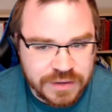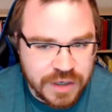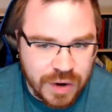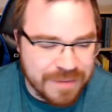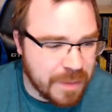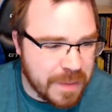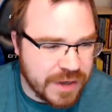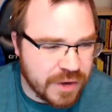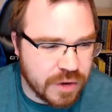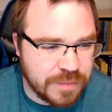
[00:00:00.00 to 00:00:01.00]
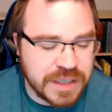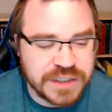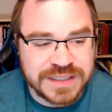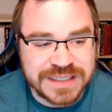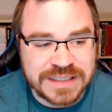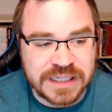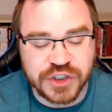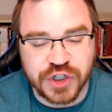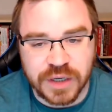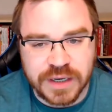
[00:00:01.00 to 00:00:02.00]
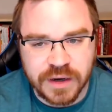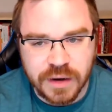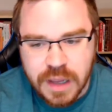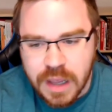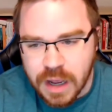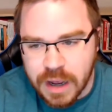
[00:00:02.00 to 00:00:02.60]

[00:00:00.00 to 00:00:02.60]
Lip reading: implement your patient success journey here,